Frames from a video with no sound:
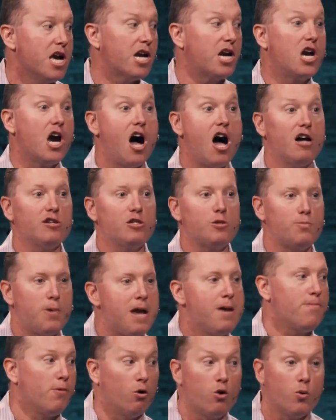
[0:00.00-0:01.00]
God's
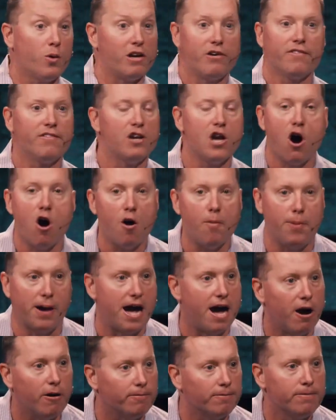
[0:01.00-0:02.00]
people, who we don't even know
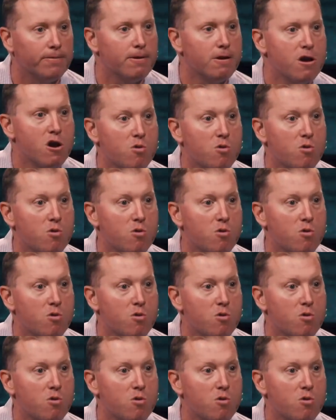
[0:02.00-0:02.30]
about,